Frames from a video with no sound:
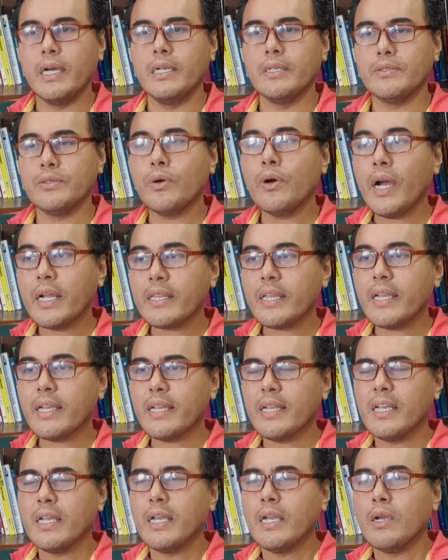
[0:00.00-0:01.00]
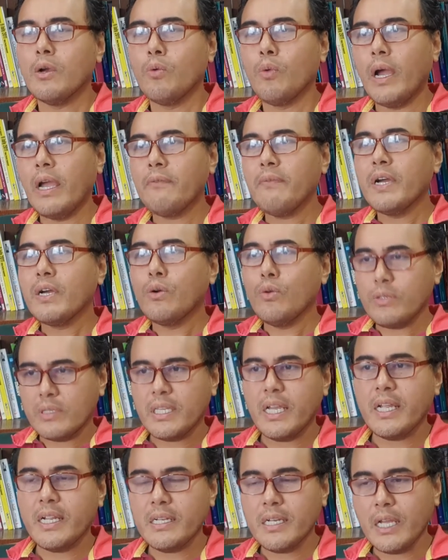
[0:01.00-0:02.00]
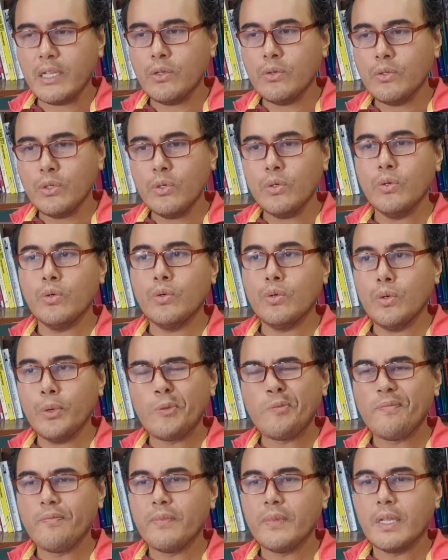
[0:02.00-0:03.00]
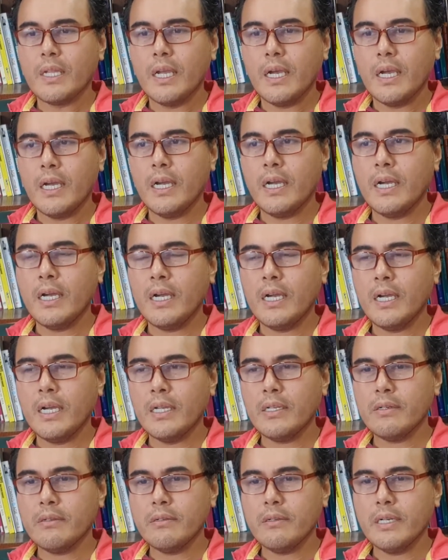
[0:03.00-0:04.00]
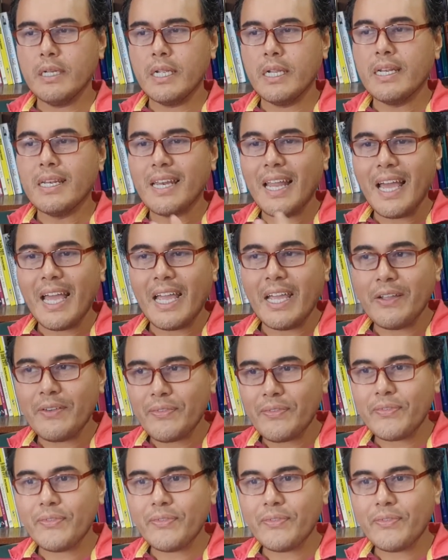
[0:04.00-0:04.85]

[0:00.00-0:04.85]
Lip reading: So I think whatever good thing that you do, in life,